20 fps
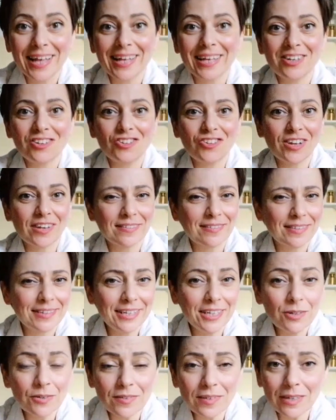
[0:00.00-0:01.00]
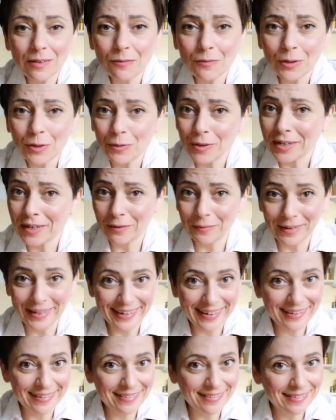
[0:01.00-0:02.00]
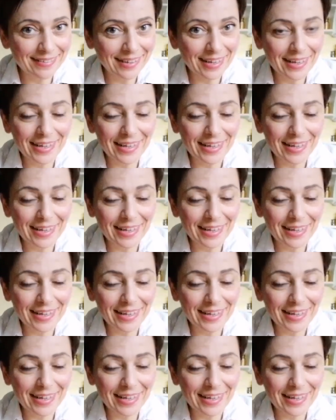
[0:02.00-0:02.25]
Just using few ingredients.